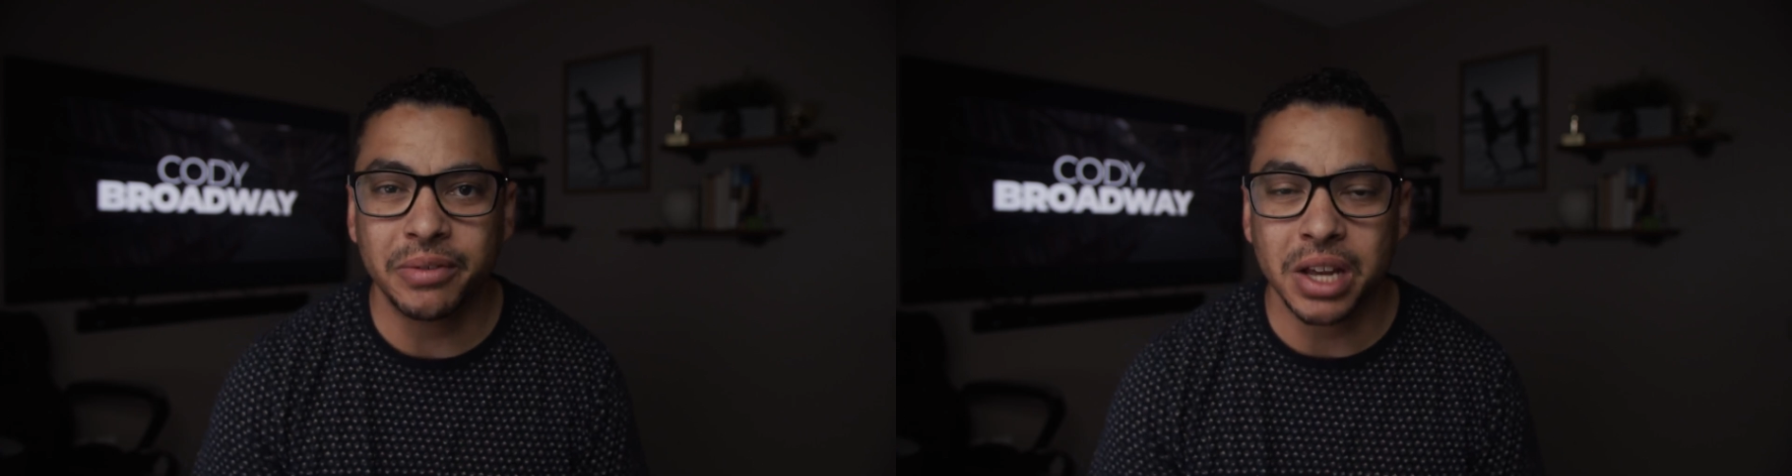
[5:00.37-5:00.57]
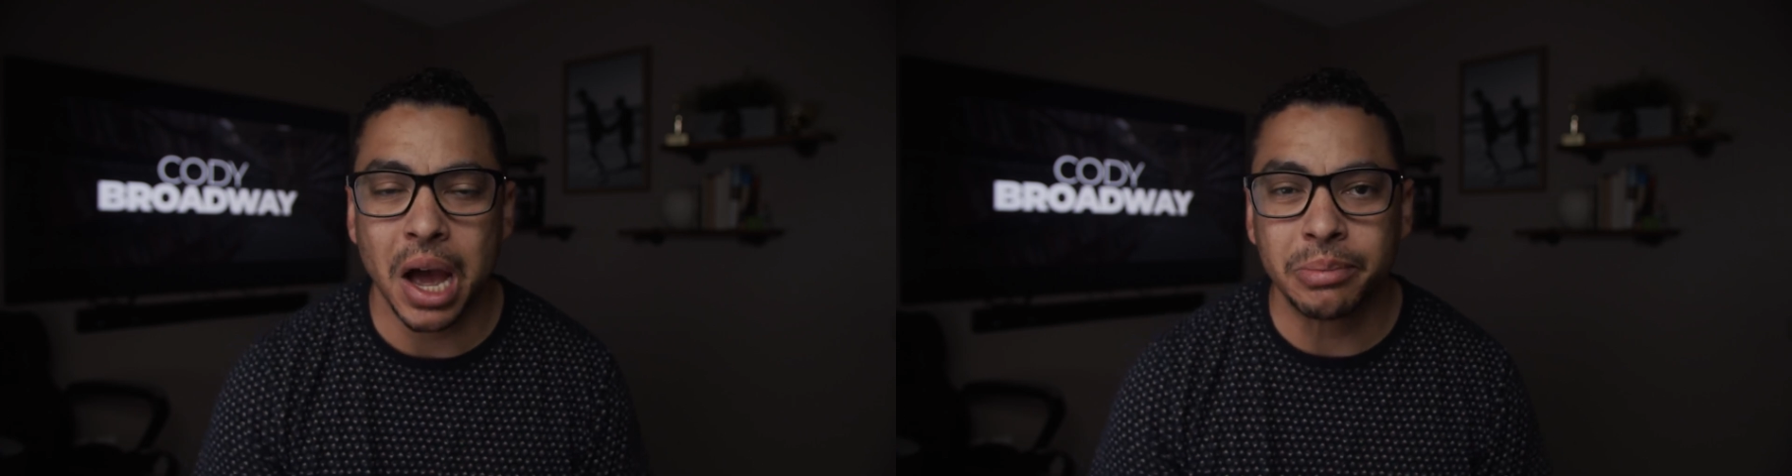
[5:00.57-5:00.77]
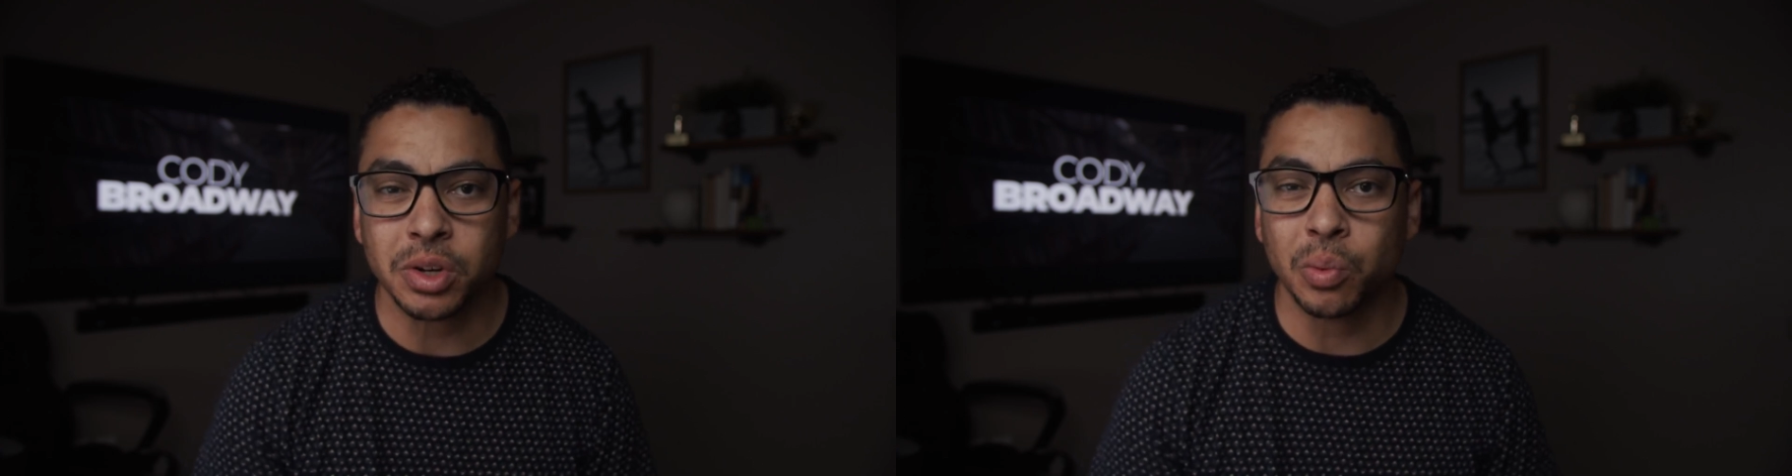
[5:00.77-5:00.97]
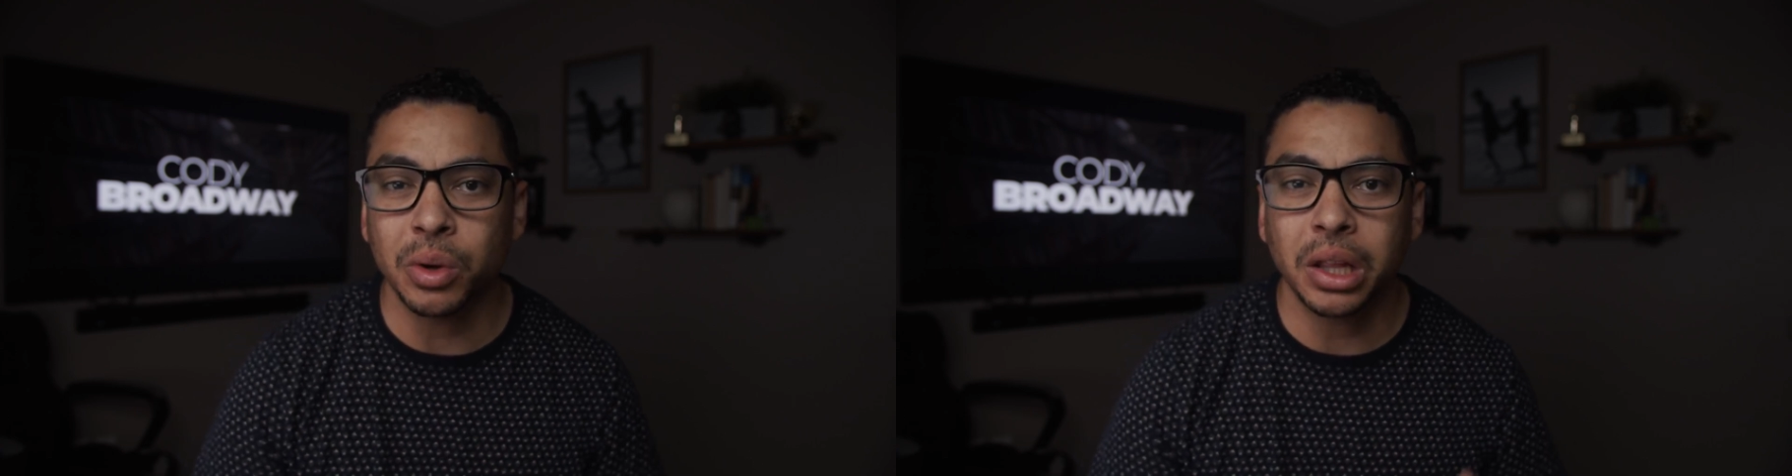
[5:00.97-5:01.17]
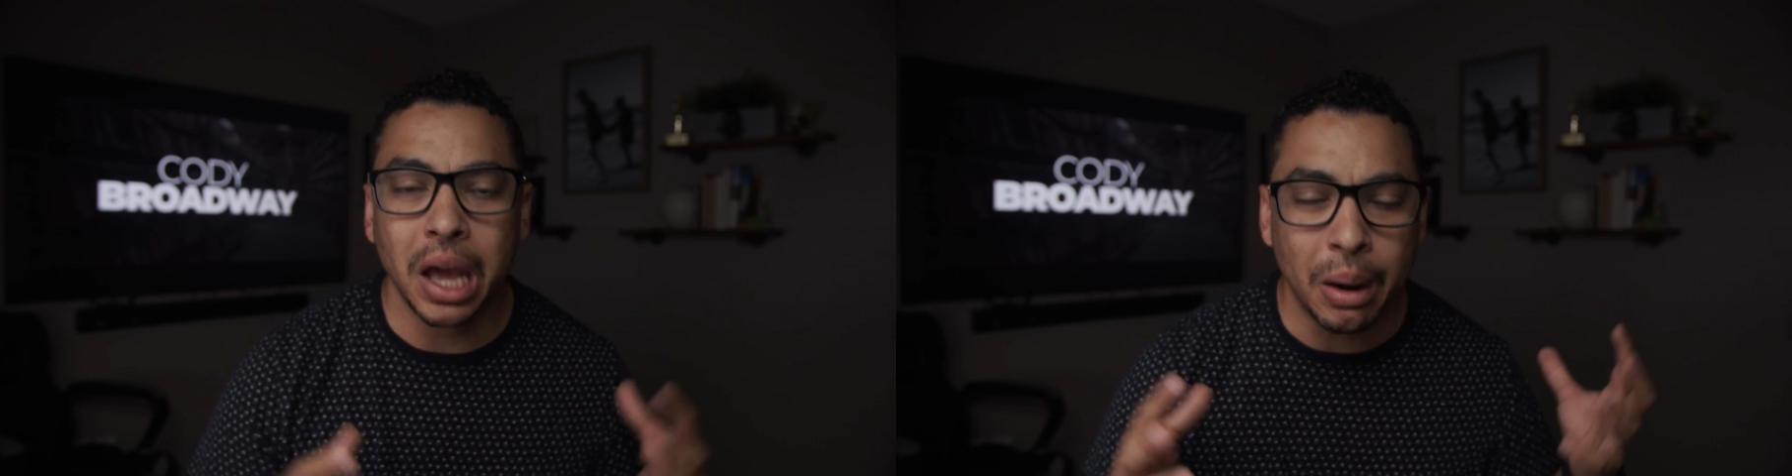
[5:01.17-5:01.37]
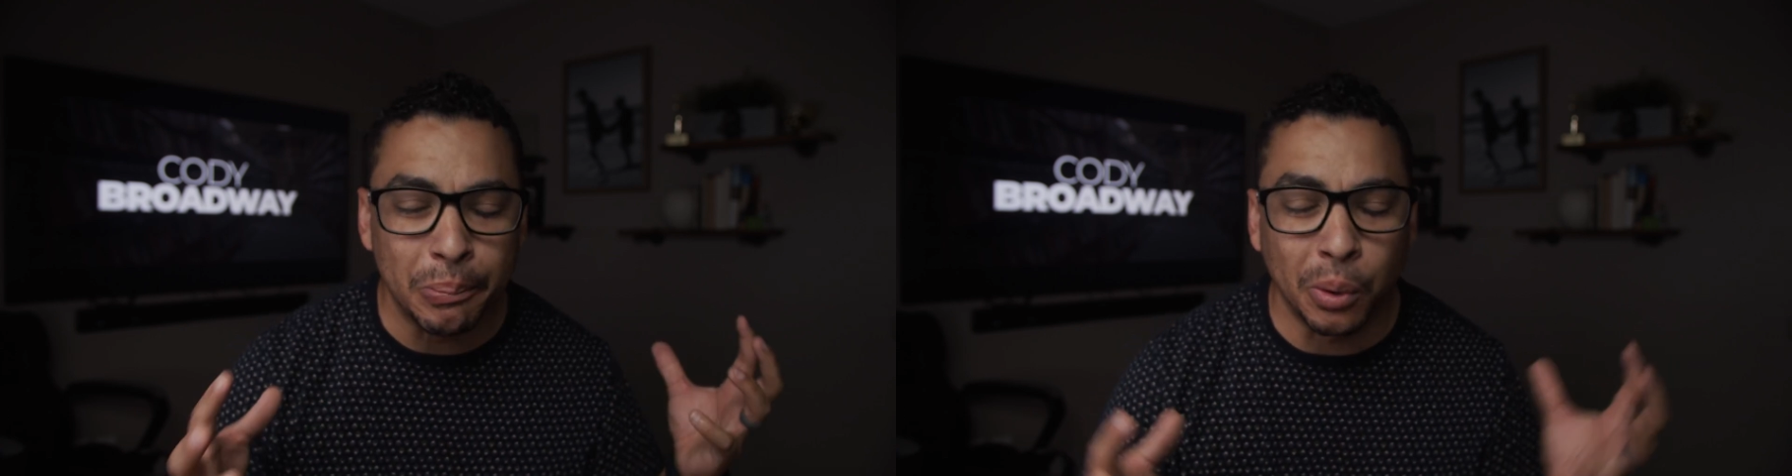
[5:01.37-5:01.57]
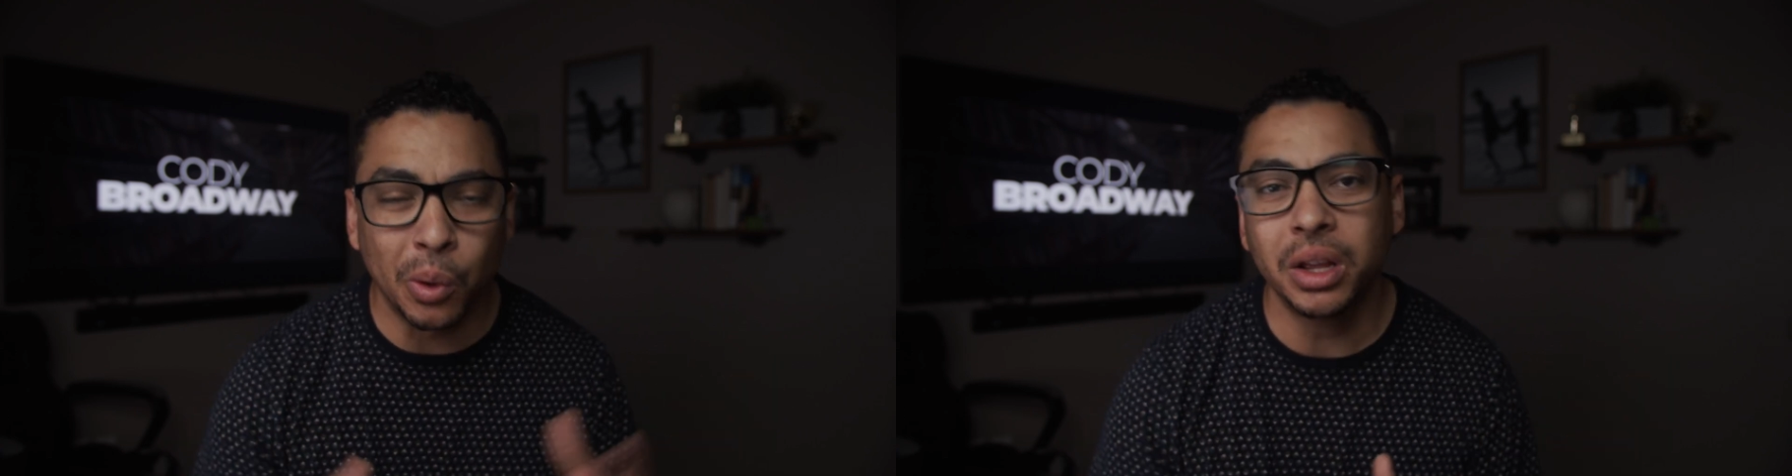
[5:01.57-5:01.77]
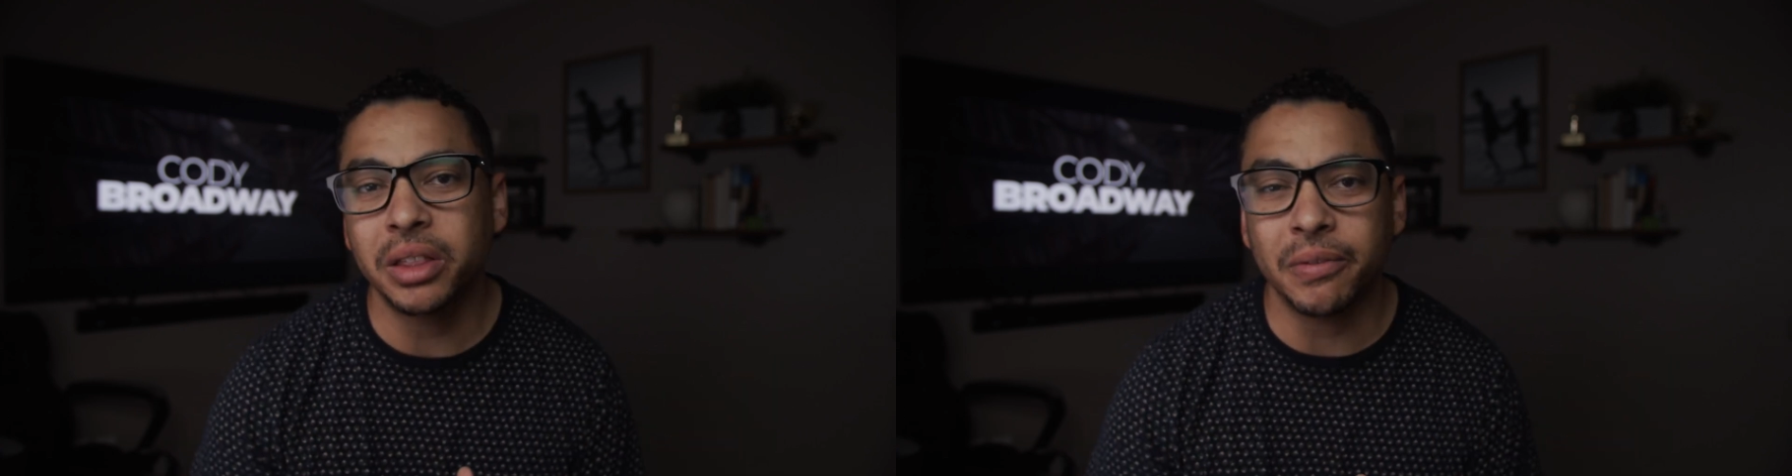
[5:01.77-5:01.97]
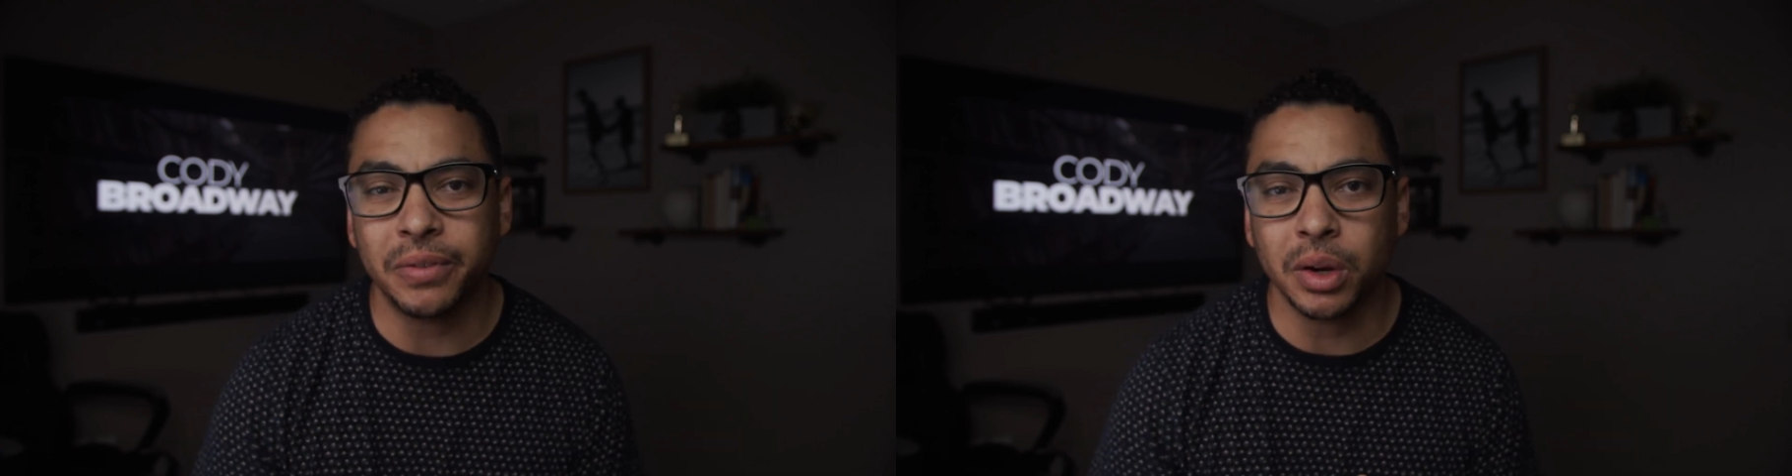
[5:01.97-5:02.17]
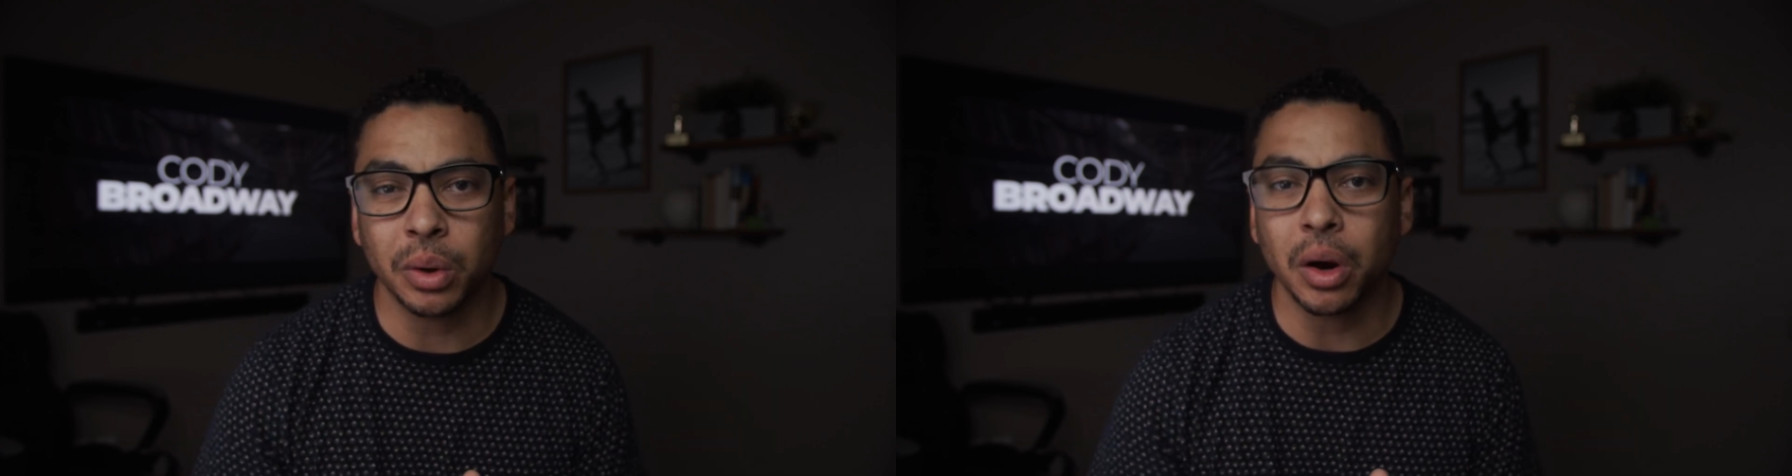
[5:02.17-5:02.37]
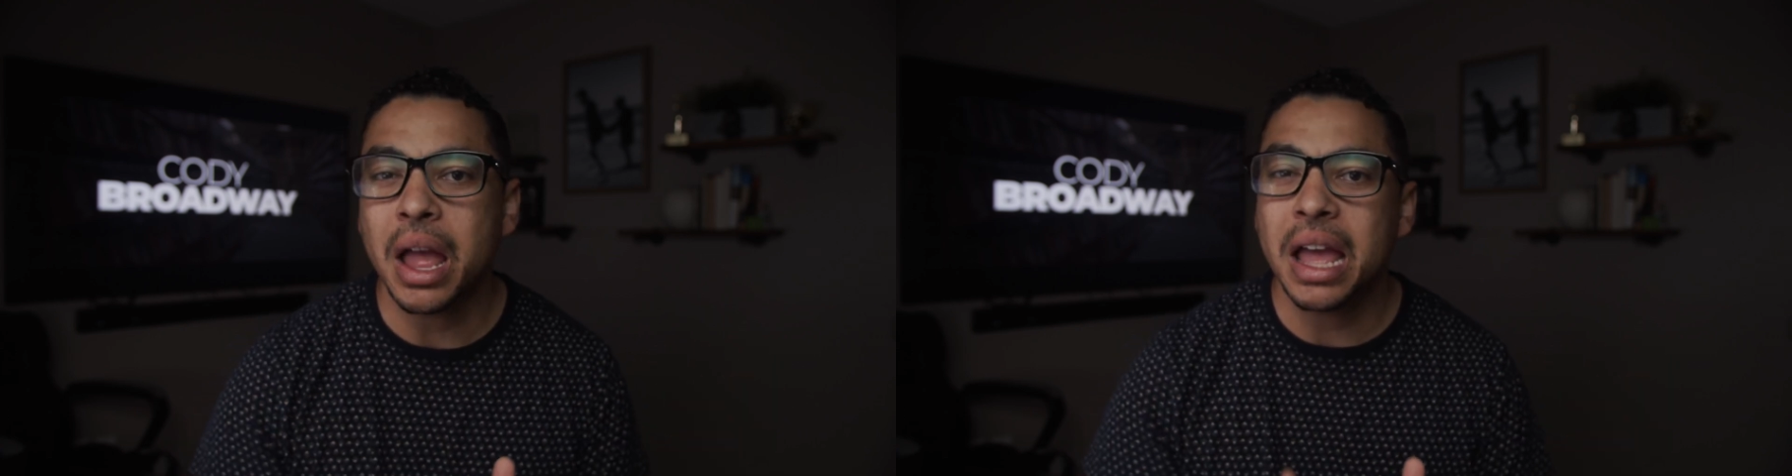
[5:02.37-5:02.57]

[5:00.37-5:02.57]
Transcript: time to really kind of pull in the viewer,